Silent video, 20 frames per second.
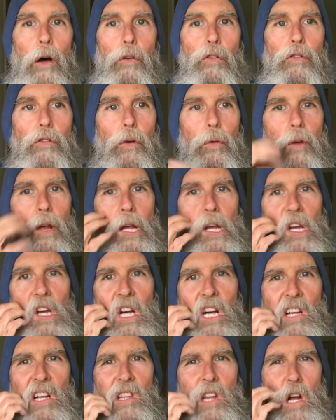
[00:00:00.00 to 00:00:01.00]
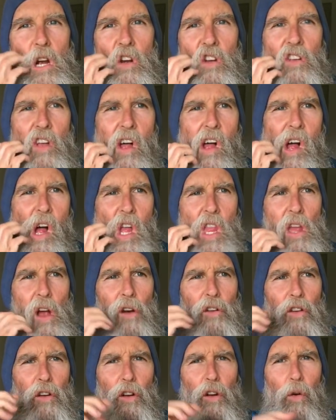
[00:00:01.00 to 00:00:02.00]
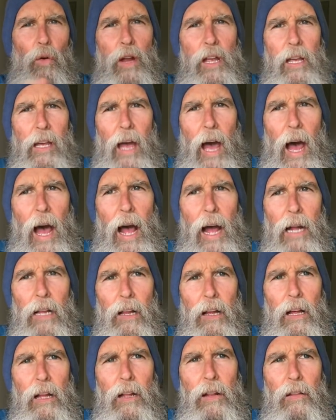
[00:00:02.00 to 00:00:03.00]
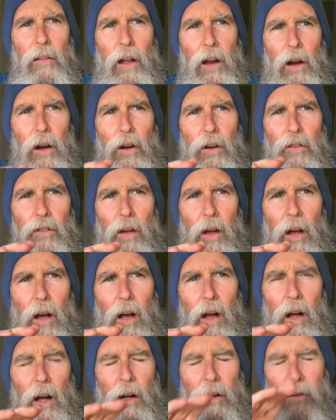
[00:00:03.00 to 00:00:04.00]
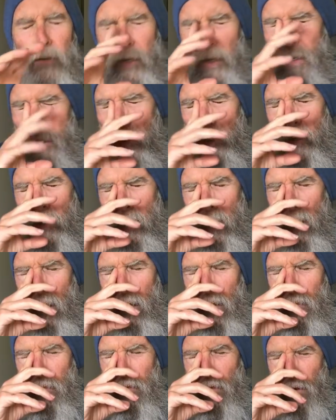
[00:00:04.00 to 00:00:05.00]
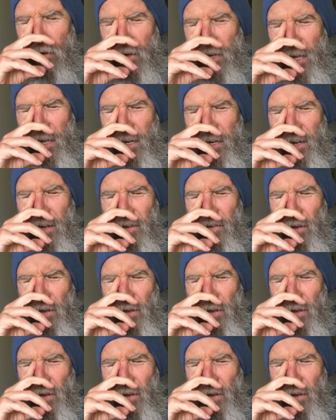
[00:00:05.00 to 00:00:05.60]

Costa Rica. There's there's a Greek island. There's a, uh, uh, Sardinia.